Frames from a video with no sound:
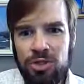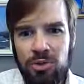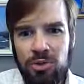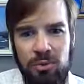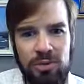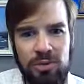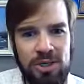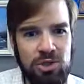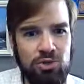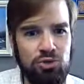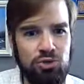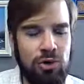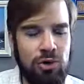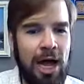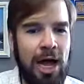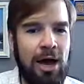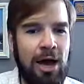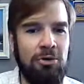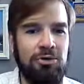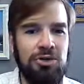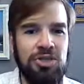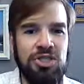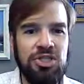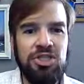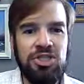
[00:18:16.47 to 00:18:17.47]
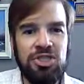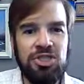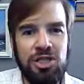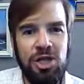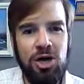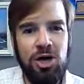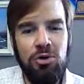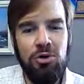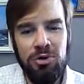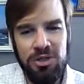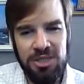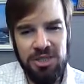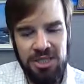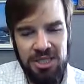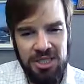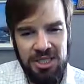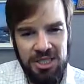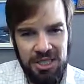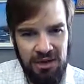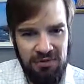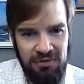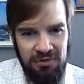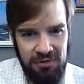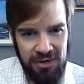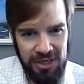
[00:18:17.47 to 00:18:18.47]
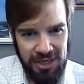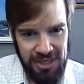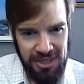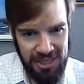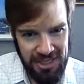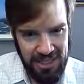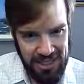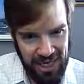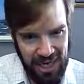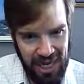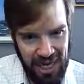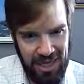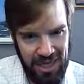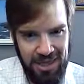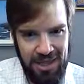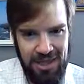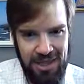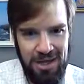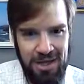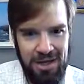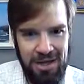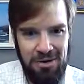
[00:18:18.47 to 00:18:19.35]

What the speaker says: where we drown a slow and suffering death.